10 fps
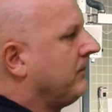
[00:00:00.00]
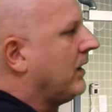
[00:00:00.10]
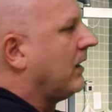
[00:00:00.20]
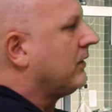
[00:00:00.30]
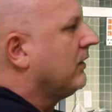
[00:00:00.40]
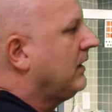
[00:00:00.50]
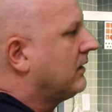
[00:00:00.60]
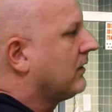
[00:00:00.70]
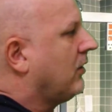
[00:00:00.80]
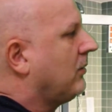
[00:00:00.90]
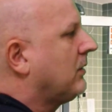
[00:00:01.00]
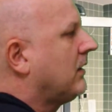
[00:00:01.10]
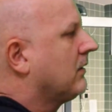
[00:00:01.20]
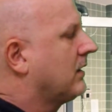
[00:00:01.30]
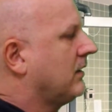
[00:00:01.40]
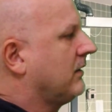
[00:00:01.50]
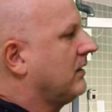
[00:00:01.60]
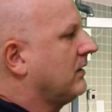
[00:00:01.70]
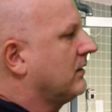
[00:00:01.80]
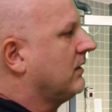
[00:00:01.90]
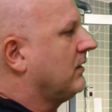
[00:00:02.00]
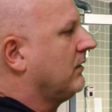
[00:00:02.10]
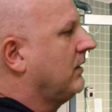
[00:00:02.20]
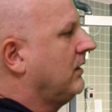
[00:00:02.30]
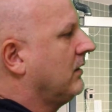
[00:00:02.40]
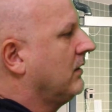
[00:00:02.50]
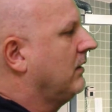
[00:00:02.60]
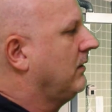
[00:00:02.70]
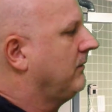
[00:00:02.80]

Underneath the gallbladder, kind of tucked under here.